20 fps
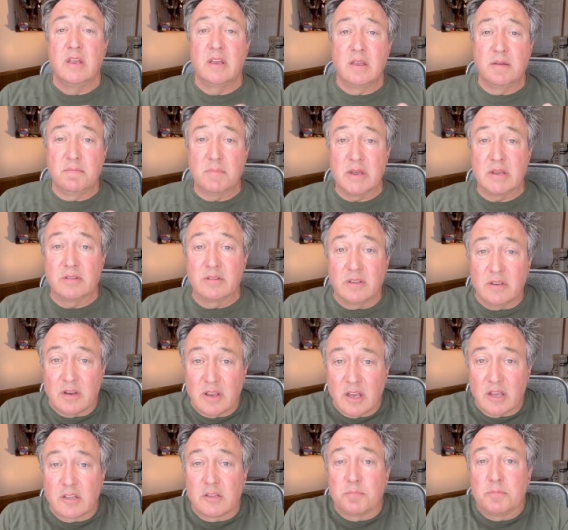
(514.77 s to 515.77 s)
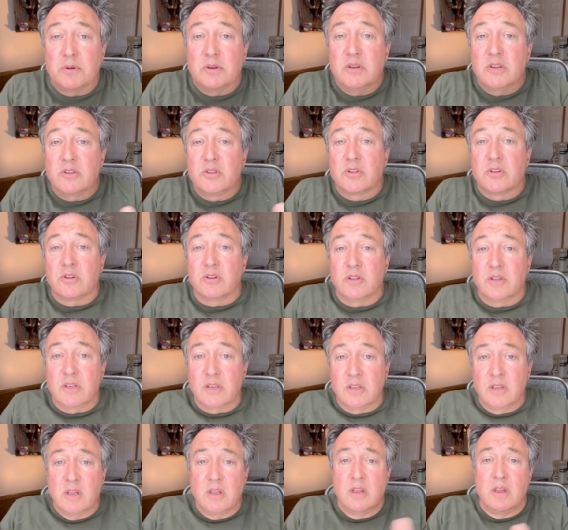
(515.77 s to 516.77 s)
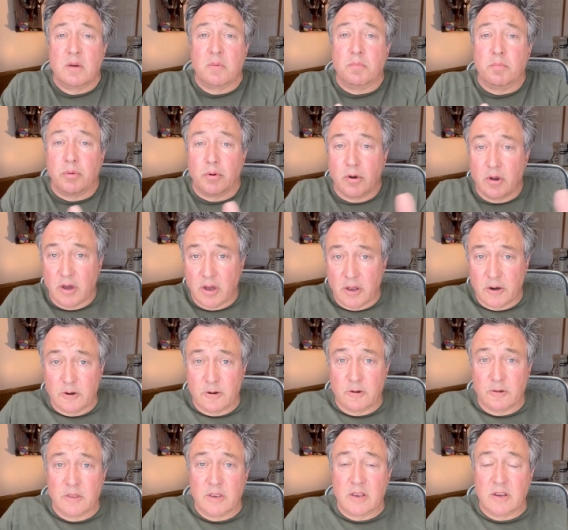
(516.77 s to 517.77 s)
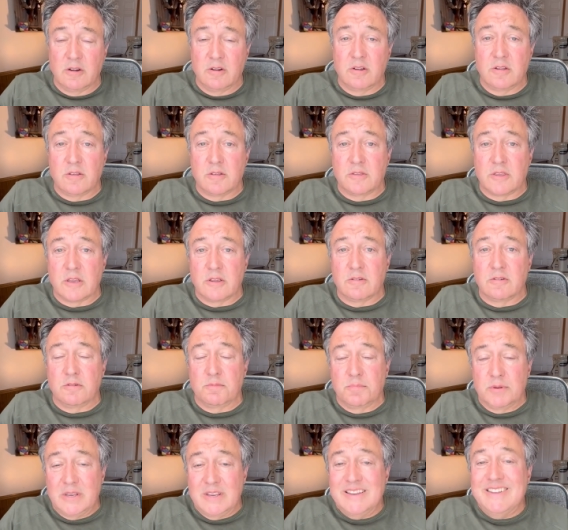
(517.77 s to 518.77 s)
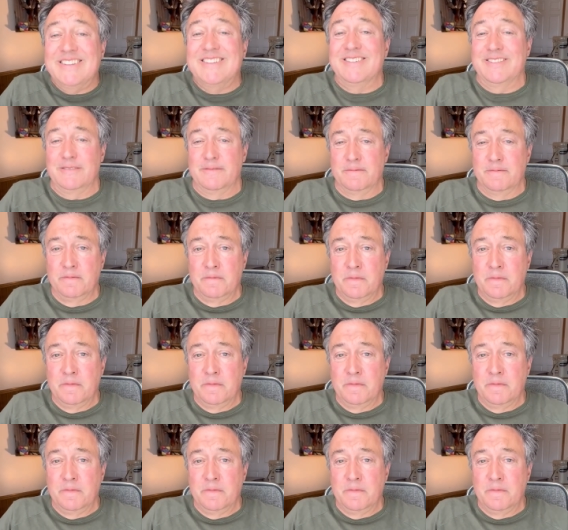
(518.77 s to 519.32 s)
it makes it exponentially broader the area that they could be in.